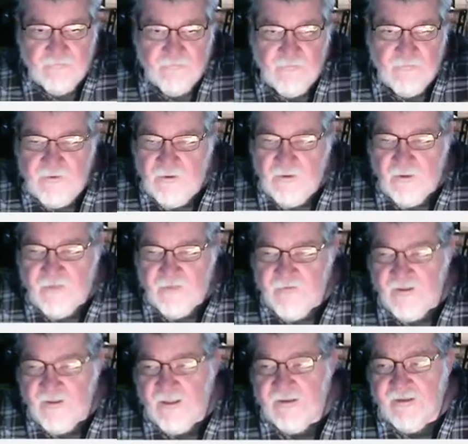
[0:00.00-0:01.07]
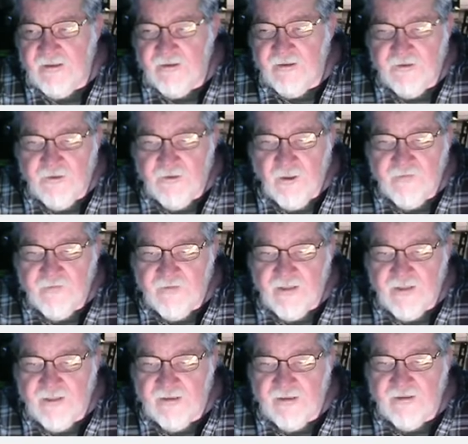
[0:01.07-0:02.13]
You know what I think I need to do? I think I
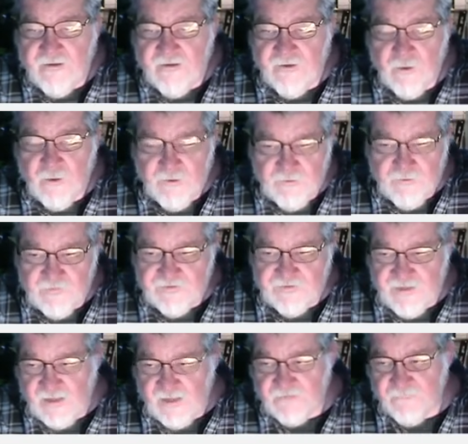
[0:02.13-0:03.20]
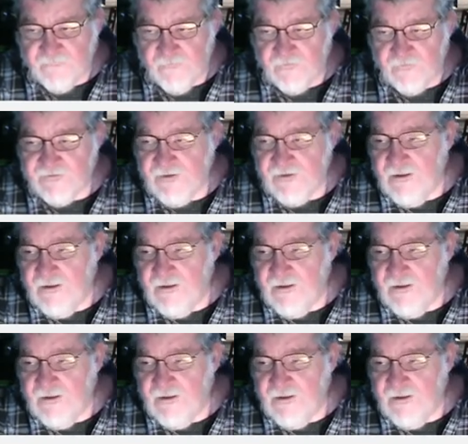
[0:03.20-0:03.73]
need to do a new sketch first.